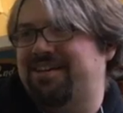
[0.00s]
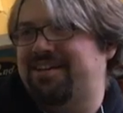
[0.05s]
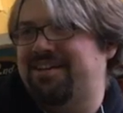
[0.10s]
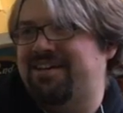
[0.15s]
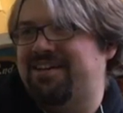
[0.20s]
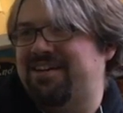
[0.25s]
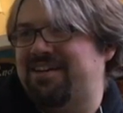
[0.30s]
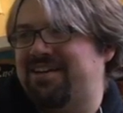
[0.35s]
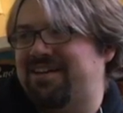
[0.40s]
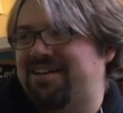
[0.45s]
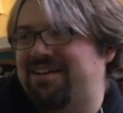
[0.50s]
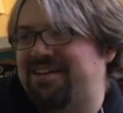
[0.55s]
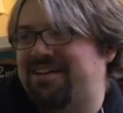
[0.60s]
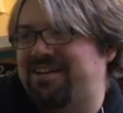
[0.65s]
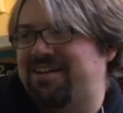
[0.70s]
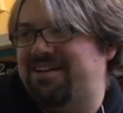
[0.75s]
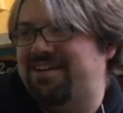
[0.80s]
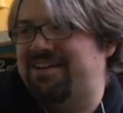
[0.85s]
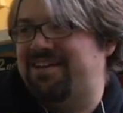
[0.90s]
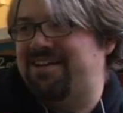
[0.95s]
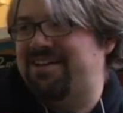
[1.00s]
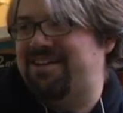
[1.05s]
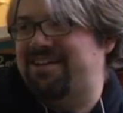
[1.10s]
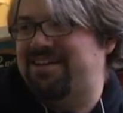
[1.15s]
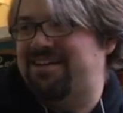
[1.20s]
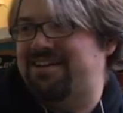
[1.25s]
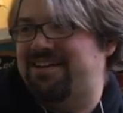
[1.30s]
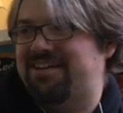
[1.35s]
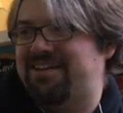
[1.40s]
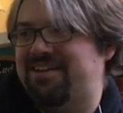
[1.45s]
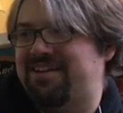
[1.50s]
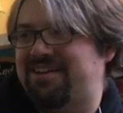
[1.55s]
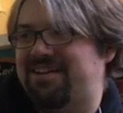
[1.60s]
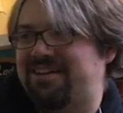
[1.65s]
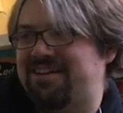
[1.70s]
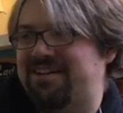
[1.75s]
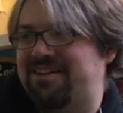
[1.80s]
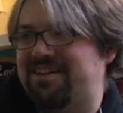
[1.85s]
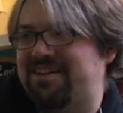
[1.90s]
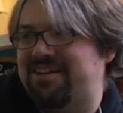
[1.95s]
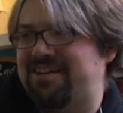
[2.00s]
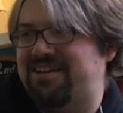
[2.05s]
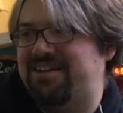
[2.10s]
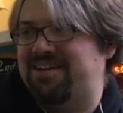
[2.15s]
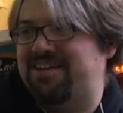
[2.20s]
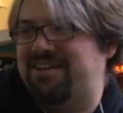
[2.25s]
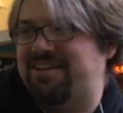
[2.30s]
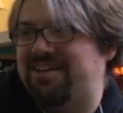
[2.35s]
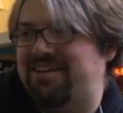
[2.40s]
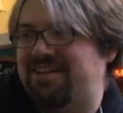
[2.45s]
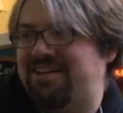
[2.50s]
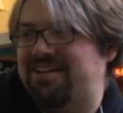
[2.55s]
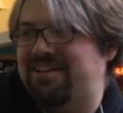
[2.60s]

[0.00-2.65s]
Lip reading: No words are spoken by the person on screen.